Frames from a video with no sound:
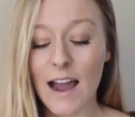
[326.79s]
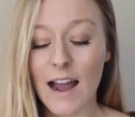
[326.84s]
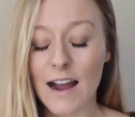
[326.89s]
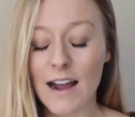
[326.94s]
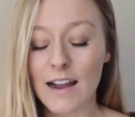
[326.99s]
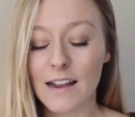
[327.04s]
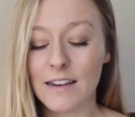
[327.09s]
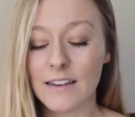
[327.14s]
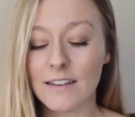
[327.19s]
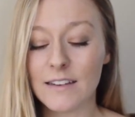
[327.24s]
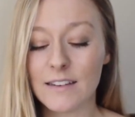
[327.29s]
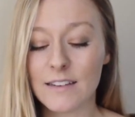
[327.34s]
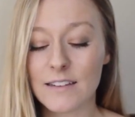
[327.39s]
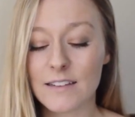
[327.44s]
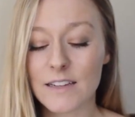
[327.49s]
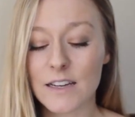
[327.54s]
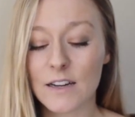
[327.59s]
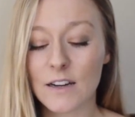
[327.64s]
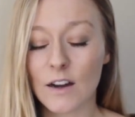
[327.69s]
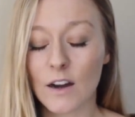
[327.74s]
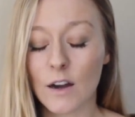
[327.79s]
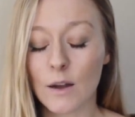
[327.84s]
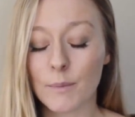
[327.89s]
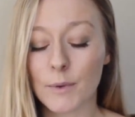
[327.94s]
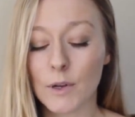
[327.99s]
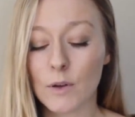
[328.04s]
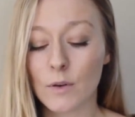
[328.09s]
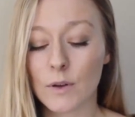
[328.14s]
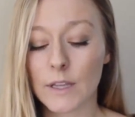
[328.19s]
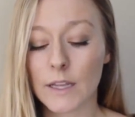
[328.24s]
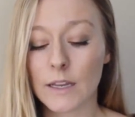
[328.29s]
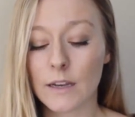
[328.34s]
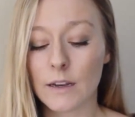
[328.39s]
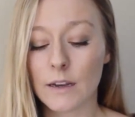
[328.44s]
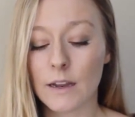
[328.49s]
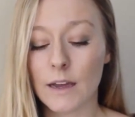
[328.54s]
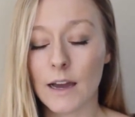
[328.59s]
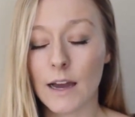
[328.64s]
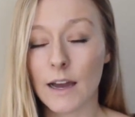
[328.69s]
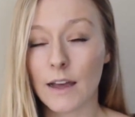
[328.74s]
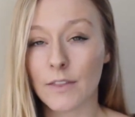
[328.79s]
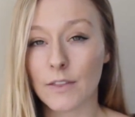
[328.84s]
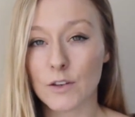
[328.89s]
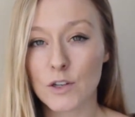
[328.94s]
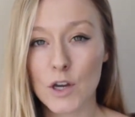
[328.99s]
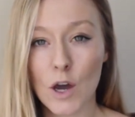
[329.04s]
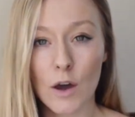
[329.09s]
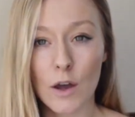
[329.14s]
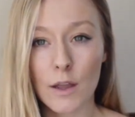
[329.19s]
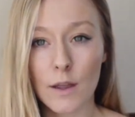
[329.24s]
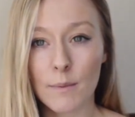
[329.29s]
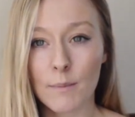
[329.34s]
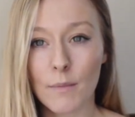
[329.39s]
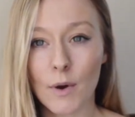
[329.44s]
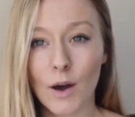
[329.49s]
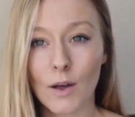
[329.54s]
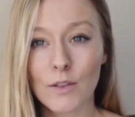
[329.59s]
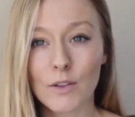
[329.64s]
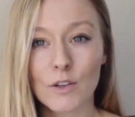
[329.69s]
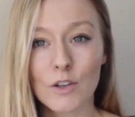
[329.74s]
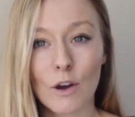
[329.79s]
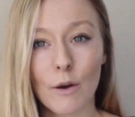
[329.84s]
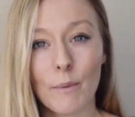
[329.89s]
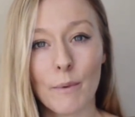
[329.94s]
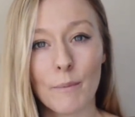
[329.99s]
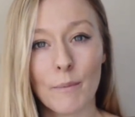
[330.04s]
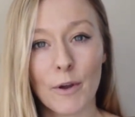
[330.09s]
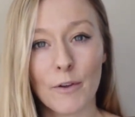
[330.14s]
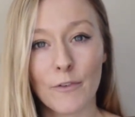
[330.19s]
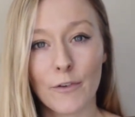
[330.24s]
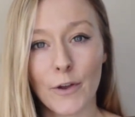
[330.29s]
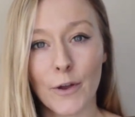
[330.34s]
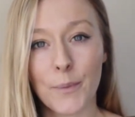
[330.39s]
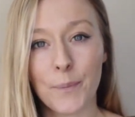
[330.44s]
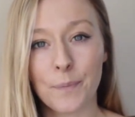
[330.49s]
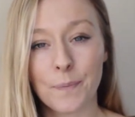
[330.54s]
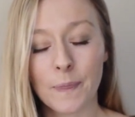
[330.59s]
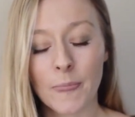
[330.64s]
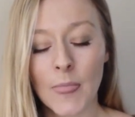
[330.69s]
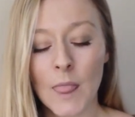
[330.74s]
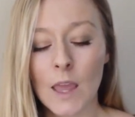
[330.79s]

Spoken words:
and I've been looking at the time on the top of my phone.